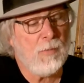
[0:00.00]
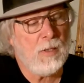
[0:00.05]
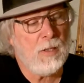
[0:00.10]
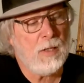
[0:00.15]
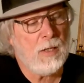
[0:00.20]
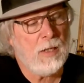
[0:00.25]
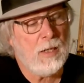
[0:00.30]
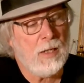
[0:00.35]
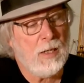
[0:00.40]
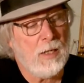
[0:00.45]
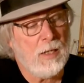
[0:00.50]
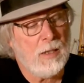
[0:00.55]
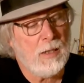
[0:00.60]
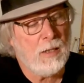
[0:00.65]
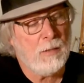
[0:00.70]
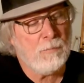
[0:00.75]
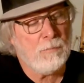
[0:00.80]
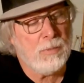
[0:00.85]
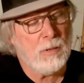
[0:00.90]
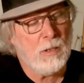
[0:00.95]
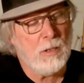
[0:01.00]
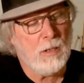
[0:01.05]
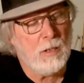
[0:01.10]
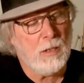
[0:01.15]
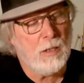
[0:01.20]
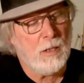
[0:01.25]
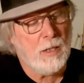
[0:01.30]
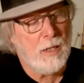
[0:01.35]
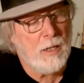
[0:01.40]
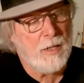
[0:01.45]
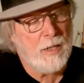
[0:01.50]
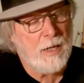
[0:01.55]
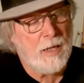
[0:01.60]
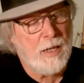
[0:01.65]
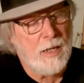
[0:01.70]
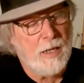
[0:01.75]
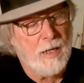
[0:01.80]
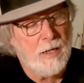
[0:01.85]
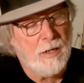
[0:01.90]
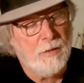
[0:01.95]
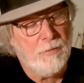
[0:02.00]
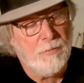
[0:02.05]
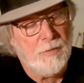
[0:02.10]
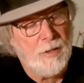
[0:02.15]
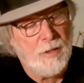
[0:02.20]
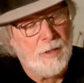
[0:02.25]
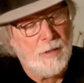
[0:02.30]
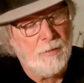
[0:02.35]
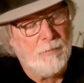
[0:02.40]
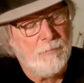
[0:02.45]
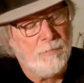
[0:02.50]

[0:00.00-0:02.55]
and the plug on the end of it